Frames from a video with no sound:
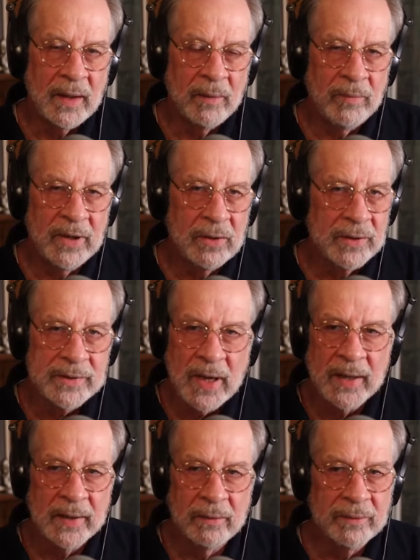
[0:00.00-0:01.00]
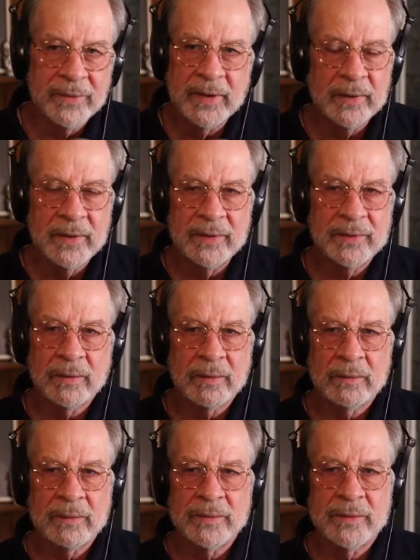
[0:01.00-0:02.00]
Because I don't think these are
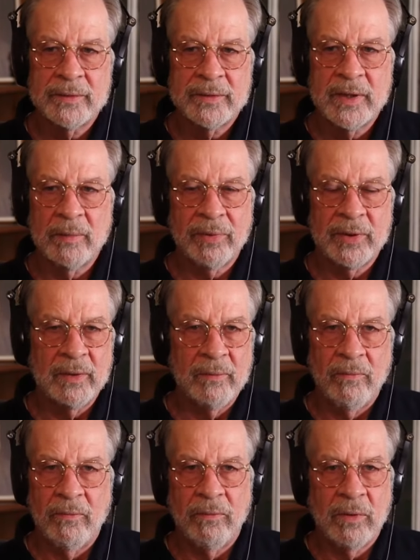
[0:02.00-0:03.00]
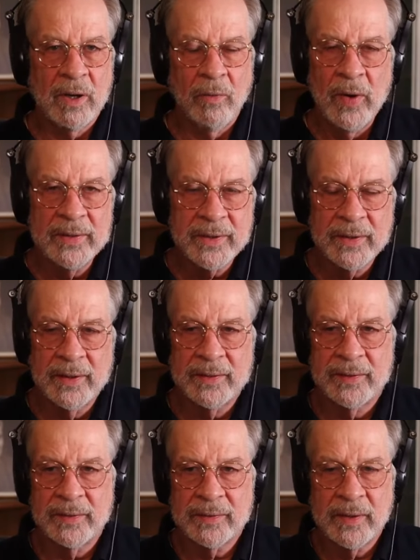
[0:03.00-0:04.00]
simply coincidences.